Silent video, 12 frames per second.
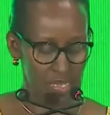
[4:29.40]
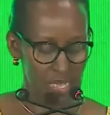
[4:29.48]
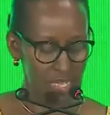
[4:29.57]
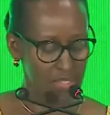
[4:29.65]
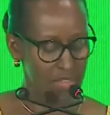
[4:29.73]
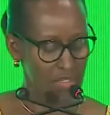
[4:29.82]

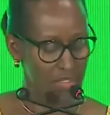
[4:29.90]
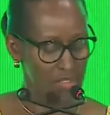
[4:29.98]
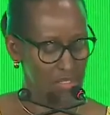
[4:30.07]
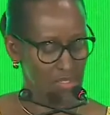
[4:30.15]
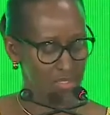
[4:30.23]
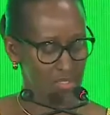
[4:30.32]
and
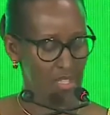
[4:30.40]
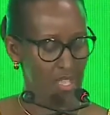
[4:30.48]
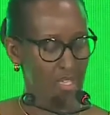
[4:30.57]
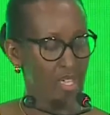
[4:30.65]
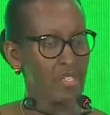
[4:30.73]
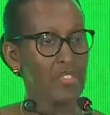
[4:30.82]
this is
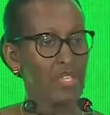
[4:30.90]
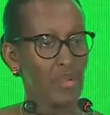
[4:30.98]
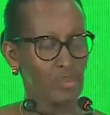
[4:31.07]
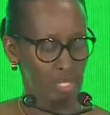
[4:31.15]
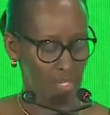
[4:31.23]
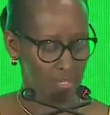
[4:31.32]
against their
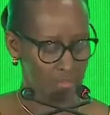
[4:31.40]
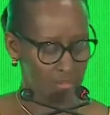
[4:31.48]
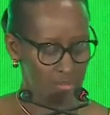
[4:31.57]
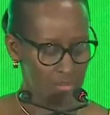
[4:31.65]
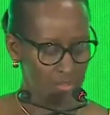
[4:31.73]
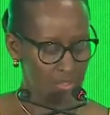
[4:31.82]
will.
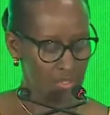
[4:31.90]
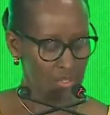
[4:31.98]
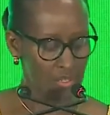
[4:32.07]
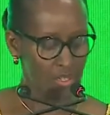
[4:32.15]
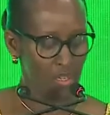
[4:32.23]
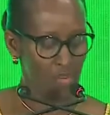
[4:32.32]

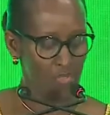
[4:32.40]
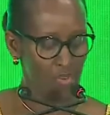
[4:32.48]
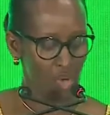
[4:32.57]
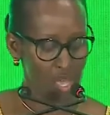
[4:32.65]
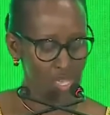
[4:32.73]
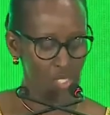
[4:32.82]

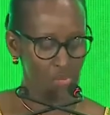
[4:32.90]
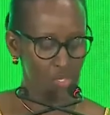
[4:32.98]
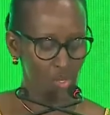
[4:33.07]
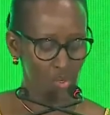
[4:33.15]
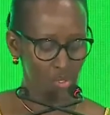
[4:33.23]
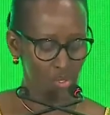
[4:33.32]
For as we
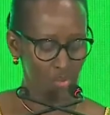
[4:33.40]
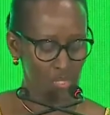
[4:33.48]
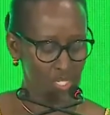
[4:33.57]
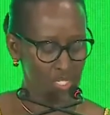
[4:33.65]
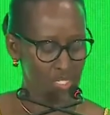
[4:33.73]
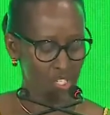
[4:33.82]
all know,
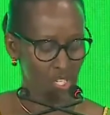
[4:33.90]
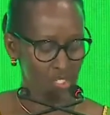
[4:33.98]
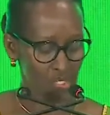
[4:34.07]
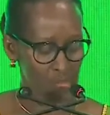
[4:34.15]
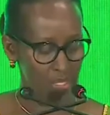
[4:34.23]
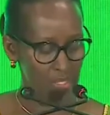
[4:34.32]
ladies and
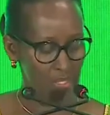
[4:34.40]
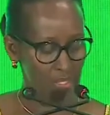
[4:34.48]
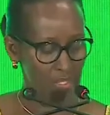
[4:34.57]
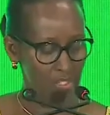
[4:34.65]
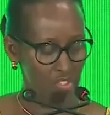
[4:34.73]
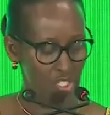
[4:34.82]
gentlemen,
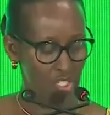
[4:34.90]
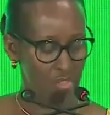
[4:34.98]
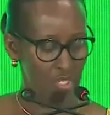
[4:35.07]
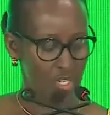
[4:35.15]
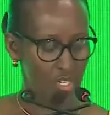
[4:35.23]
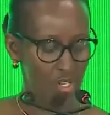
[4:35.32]

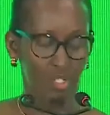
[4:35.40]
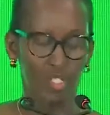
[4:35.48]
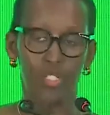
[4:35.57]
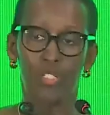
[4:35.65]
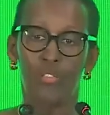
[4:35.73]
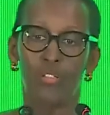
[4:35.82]
children
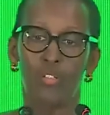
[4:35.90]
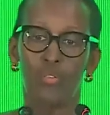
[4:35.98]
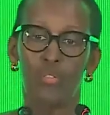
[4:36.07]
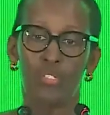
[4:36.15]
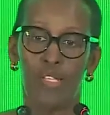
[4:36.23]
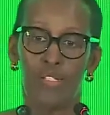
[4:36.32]
cannot
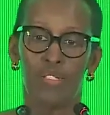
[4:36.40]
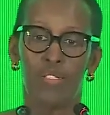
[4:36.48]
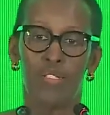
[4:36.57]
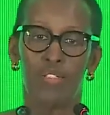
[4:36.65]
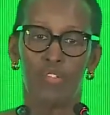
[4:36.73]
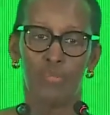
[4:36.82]

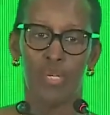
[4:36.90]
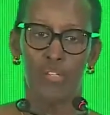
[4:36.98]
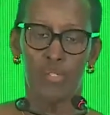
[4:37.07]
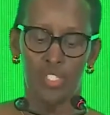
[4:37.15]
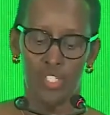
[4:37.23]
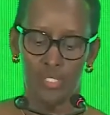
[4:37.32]
consent to
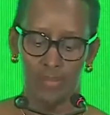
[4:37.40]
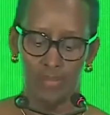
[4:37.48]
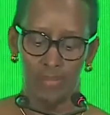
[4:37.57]
marriage.